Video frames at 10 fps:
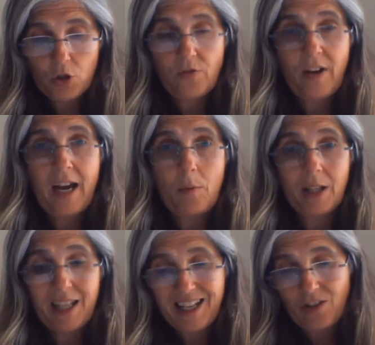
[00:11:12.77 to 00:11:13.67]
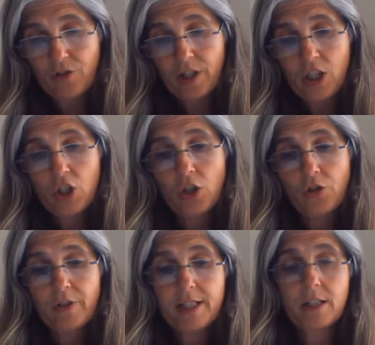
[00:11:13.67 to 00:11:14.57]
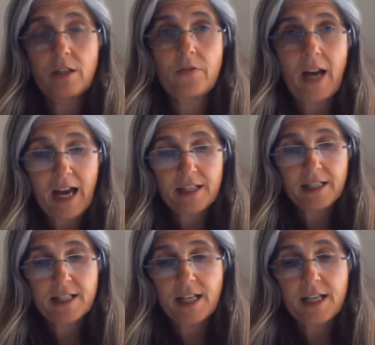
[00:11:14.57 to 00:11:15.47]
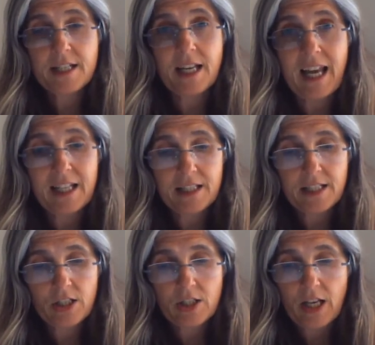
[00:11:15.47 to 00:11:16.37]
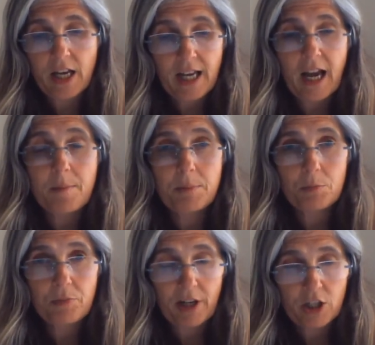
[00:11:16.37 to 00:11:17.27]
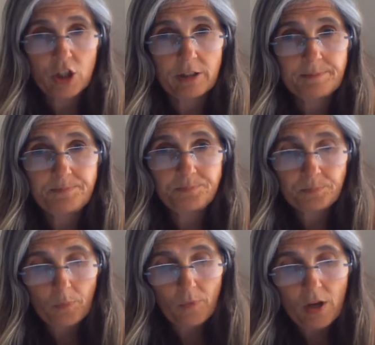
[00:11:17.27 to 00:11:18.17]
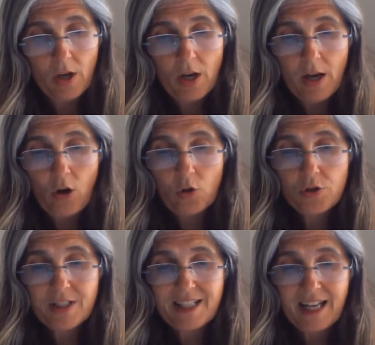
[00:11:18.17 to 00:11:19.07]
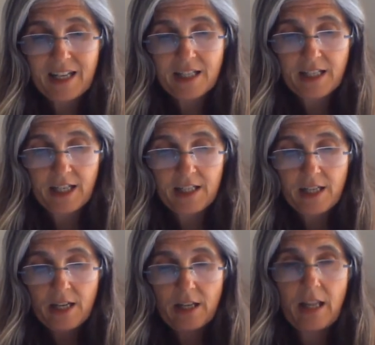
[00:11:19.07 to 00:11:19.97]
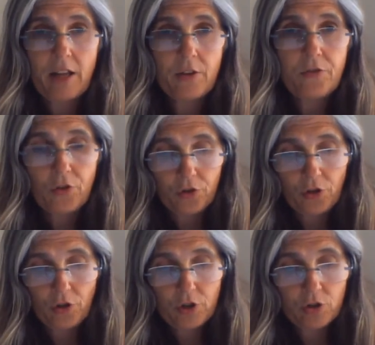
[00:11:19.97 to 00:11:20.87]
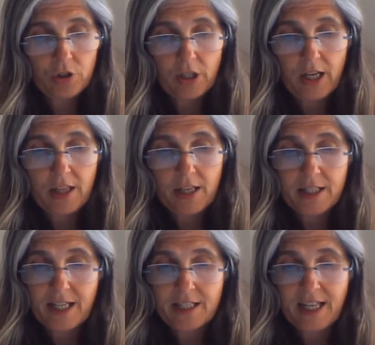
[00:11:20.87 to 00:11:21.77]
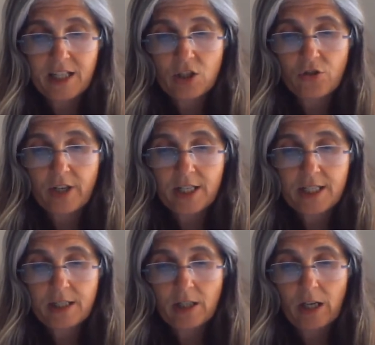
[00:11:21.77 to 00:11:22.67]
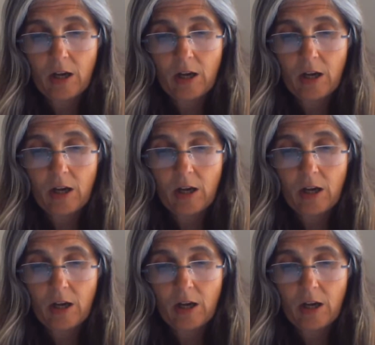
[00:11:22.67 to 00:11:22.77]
fat will increase your risk of heart disease, cancers and high blood pressure. Understanding that the footnote underneath it says the asterisk